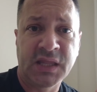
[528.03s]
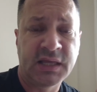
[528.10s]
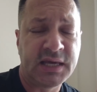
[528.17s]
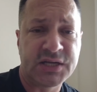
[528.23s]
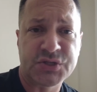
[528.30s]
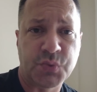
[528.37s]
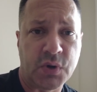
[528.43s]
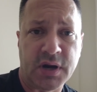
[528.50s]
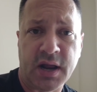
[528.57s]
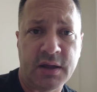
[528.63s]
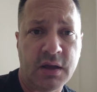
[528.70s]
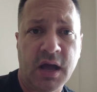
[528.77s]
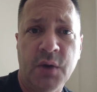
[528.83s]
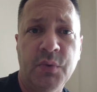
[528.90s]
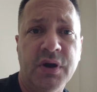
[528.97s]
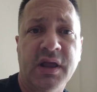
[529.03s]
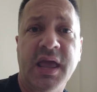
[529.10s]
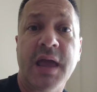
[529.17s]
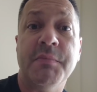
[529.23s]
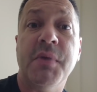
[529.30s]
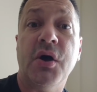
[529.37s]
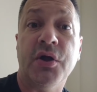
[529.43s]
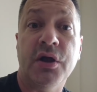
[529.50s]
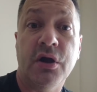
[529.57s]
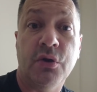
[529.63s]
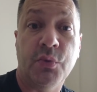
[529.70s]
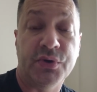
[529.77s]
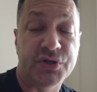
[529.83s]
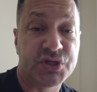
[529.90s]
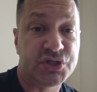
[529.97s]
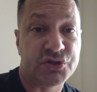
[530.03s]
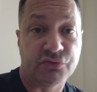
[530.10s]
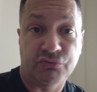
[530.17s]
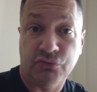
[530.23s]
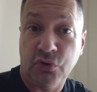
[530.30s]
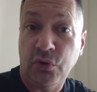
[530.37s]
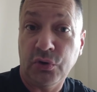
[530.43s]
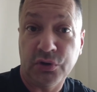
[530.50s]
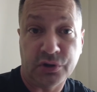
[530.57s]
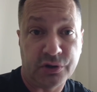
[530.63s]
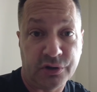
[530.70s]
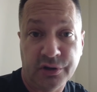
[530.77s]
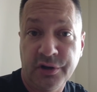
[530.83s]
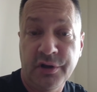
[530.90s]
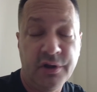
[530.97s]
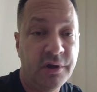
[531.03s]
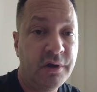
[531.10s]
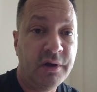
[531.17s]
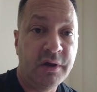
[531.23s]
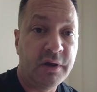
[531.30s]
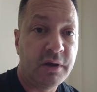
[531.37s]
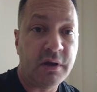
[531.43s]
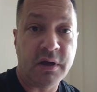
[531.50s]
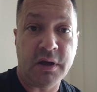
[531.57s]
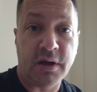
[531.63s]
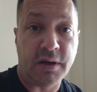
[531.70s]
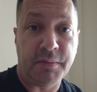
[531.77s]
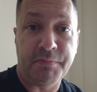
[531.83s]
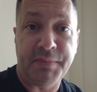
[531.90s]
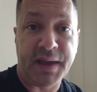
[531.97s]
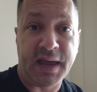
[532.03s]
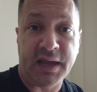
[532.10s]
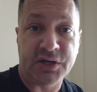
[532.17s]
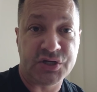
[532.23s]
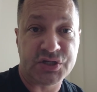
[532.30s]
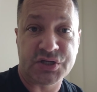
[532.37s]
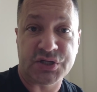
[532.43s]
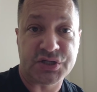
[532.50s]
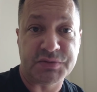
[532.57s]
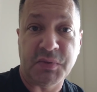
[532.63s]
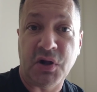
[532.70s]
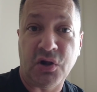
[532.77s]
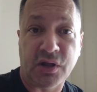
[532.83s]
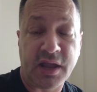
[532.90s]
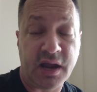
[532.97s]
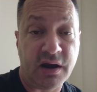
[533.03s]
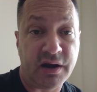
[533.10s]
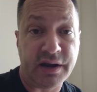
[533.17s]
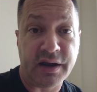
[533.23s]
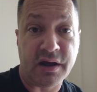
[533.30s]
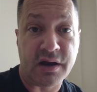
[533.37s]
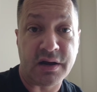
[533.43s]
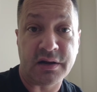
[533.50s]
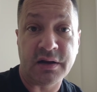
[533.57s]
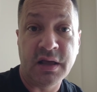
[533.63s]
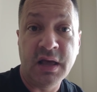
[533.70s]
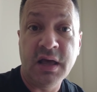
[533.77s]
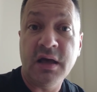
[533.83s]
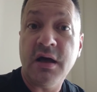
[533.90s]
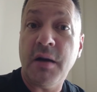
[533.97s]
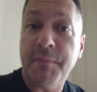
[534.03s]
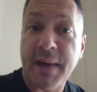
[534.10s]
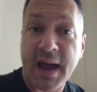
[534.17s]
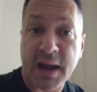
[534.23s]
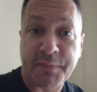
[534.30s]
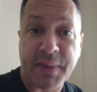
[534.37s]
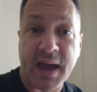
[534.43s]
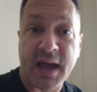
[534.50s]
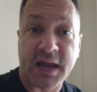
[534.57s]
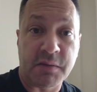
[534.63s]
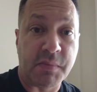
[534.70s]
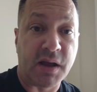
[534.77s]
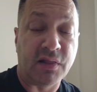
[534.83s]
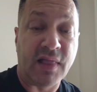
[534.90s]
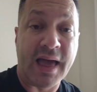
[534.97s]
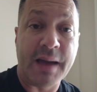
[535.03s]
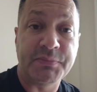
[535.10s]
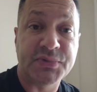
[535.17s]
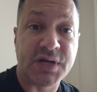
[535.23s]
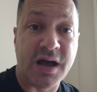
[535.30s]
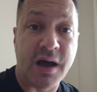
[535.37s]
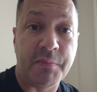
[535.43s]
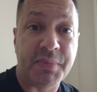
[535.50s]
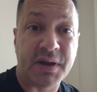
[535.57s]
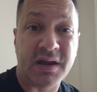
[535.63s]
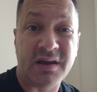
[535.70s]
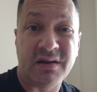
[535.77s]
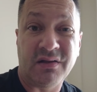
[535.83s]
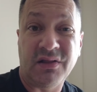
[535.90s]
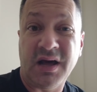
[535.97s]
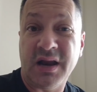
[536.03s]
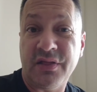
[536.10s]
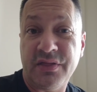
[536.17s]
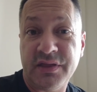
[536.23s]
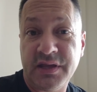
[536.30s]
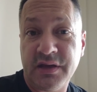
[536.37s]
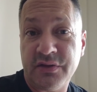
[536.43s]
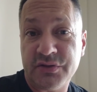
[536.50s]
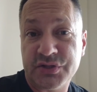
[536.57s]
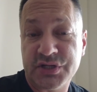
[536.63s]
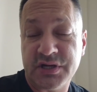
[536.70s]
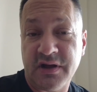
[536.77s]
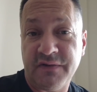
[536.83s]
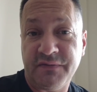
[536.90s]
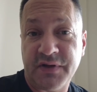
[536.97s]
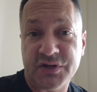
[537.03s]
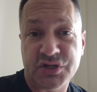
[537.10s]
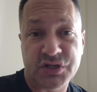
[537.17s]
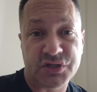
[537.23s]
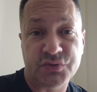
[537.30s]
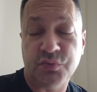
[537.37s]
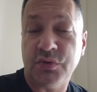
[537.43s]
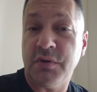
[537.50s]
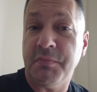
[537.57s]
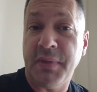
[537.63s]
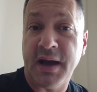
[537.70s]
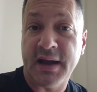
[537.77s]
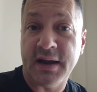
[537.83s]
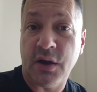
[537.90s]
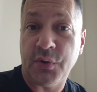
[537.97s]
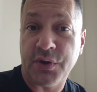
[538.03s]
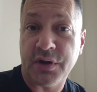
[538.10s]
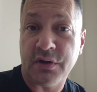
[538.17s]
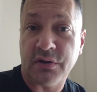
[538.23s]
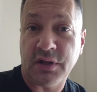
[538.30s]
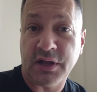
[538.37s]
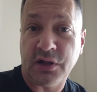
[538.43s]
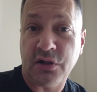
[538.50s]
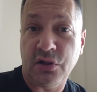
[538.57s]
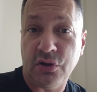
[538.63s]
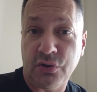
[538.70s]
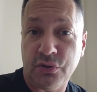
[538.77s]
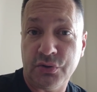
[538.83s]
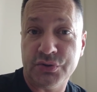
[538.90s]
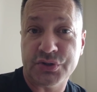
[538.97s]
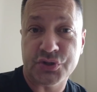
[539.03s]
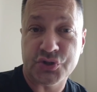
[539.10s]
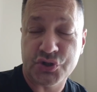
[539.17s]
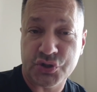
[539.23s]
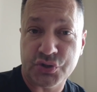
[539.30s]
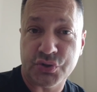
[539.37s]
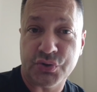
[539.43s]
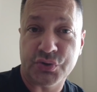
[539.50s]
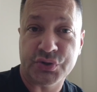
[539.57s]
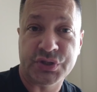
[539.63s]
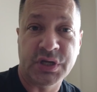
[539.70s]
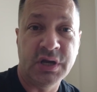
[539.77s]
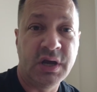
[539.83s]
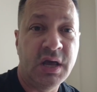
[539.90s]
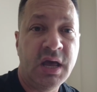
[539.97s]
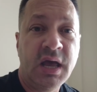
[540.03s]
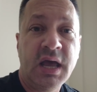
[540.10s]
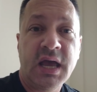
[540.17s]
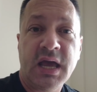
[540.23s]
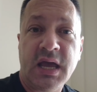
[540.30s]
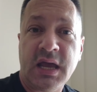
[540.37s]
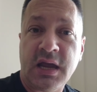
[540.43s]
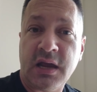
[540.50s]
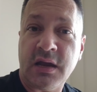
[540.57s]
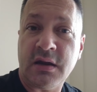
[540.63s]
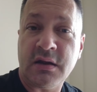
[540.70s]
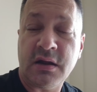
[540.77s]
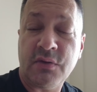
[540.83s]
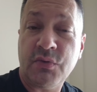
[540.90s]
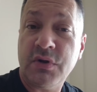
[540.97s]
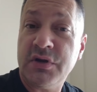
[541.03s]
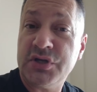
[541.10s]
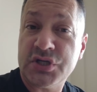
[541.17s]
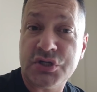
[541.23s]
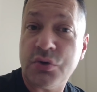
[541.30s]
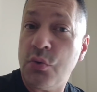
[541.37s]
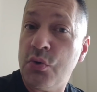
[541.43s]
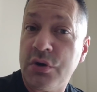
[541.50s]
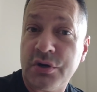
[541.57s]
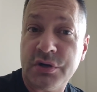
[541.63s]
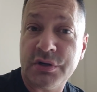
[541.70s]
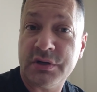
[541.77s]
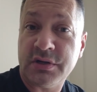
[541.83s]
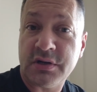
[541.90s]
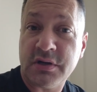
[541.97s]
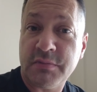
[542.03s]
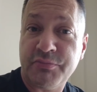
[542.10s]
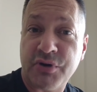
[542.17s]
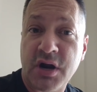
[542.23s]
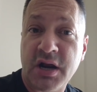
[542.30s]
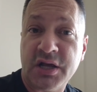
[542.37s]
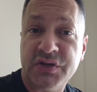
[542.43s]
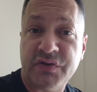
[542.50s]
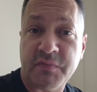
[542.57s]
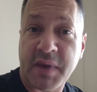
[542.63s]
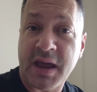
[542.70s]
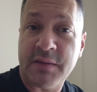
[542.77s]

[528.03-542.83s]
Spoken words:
Guess what? I would have came out here with just a roller bag, just a small carry-on, a backpack, and my laptop, and a lot of the other stuff I just would have bought out here, like clothes and shoes. And I would have just ordered products from